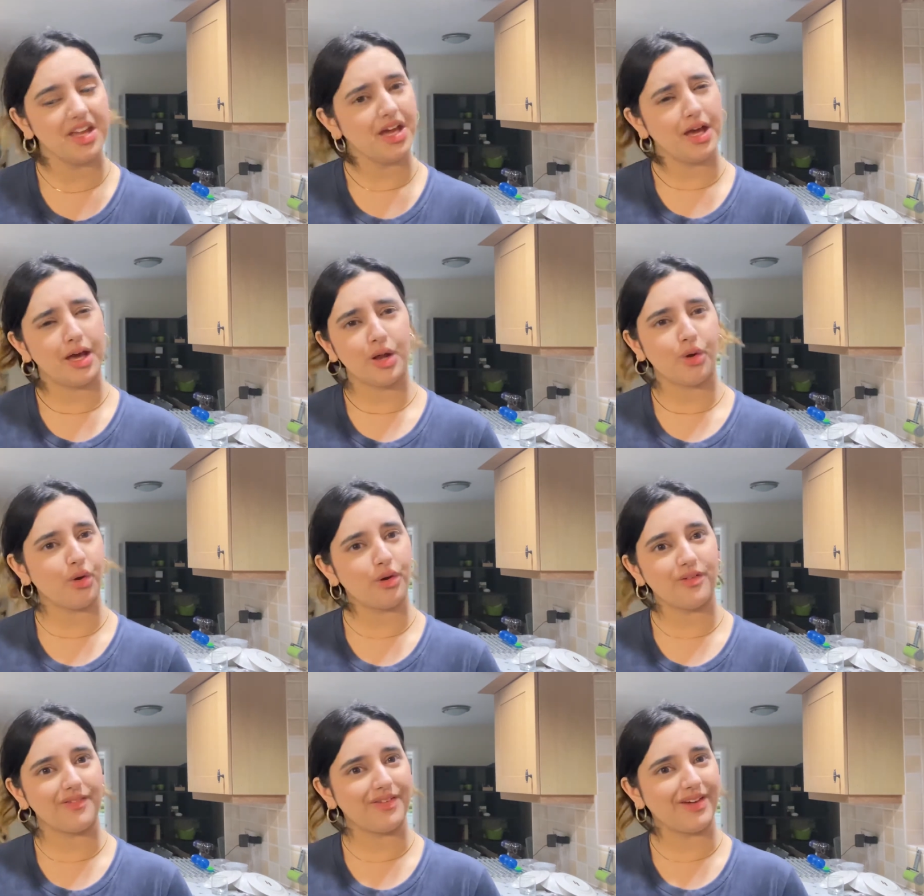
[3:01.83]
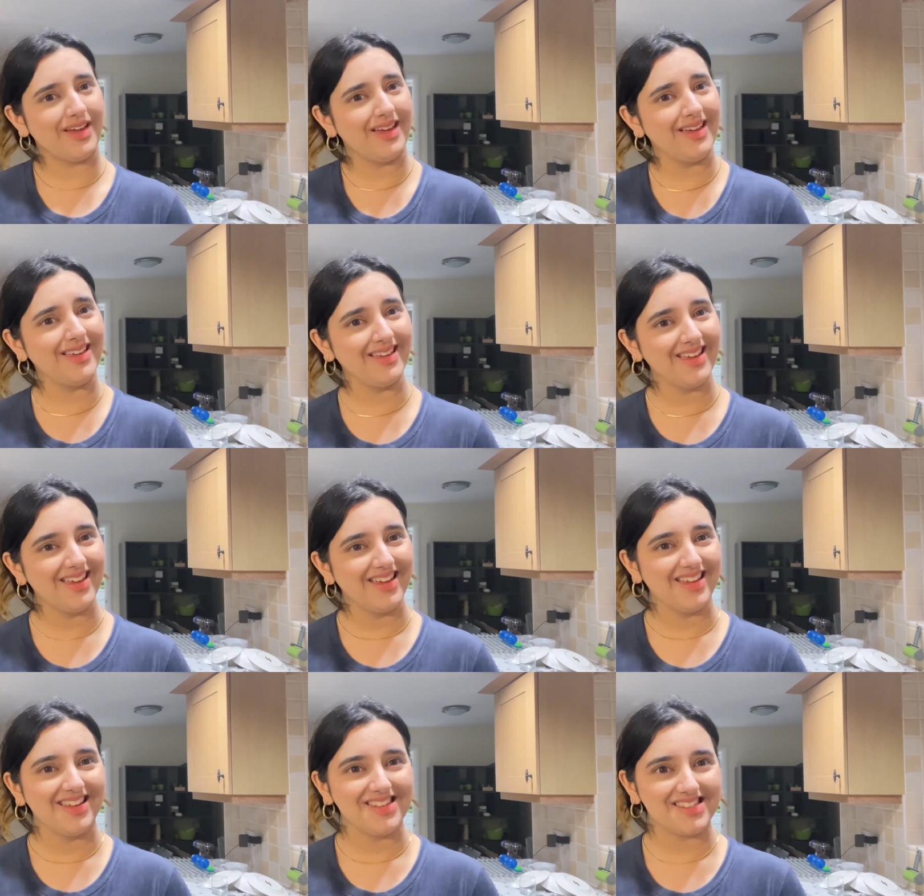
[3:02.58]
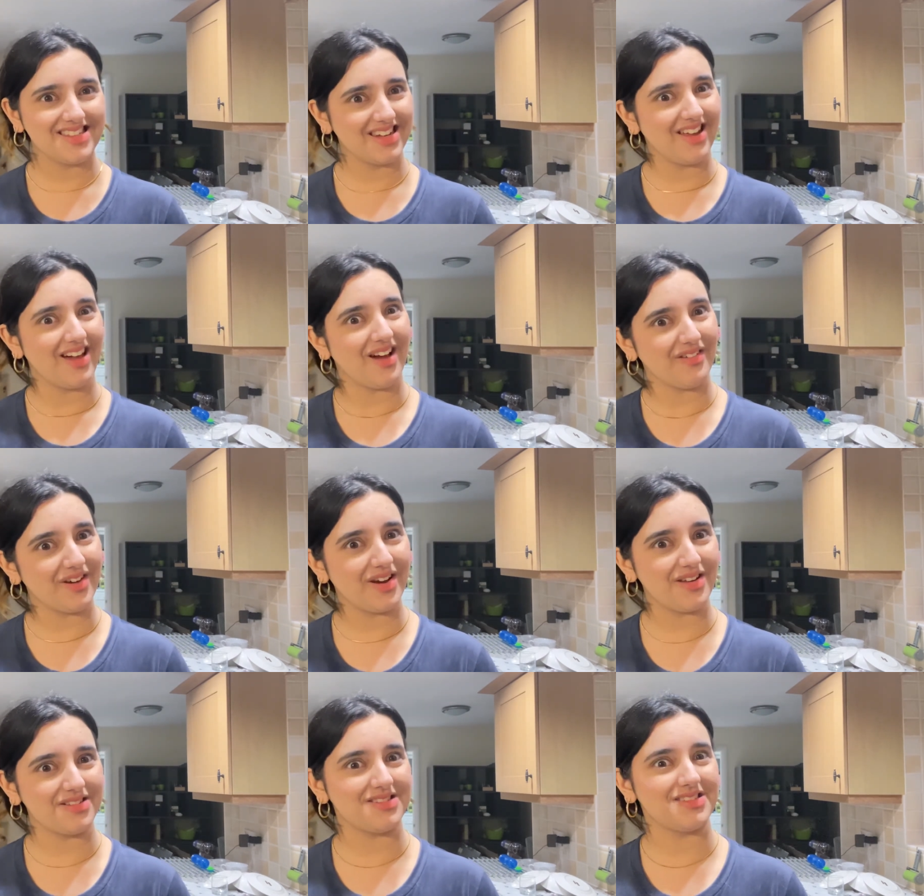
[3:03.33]
a lot of
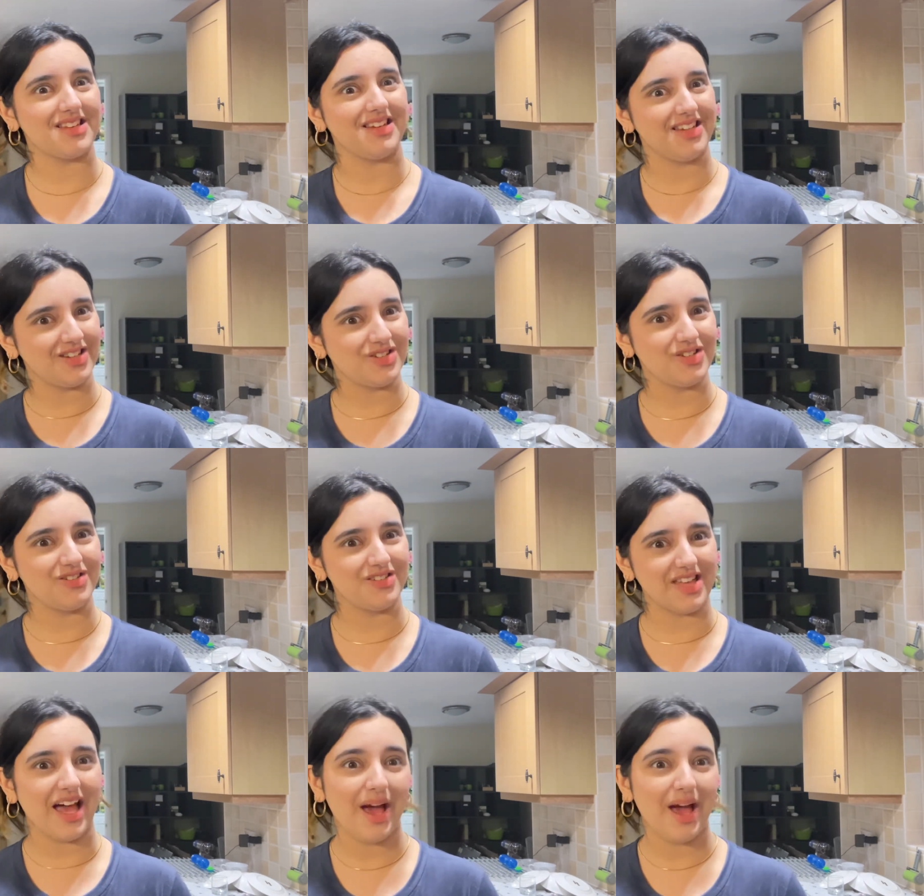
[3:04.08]
scenarios and issues that